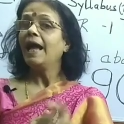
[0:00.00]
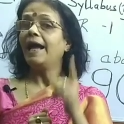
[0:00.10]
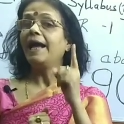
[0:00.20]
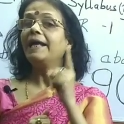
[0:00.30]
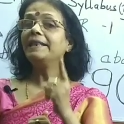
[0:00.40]

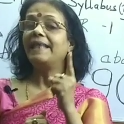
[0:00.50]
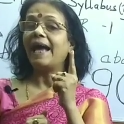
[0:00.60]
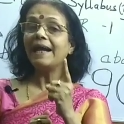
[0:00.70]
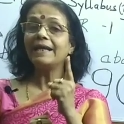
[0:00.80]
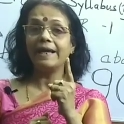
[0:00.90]
And
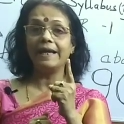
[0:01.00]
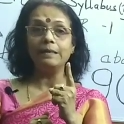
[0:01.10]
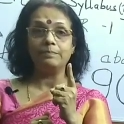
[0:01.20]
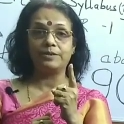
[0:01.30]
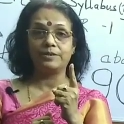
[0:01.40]
that
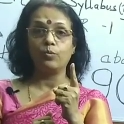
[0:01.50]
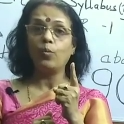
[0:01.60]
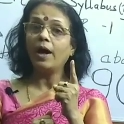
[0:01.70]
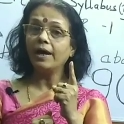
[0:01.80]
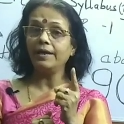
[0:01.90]
helps.
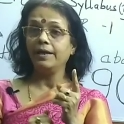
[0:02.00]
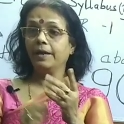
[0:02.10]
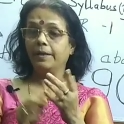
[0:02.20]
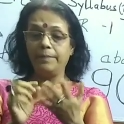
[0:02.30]
Why?